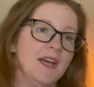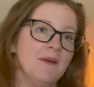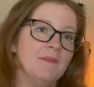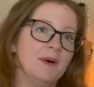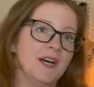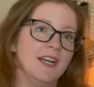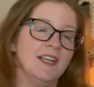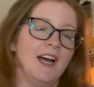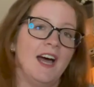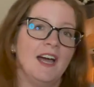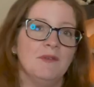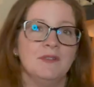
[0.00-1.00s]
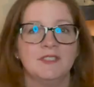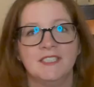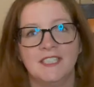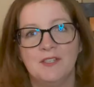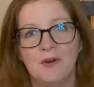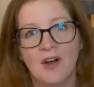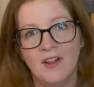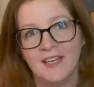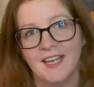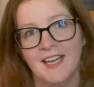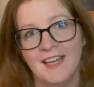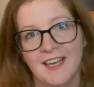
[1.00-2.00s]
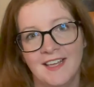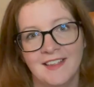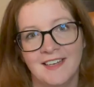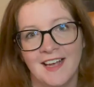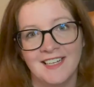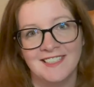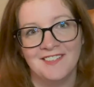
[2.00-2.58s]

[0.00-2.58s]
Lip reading: But I will see you all again in the next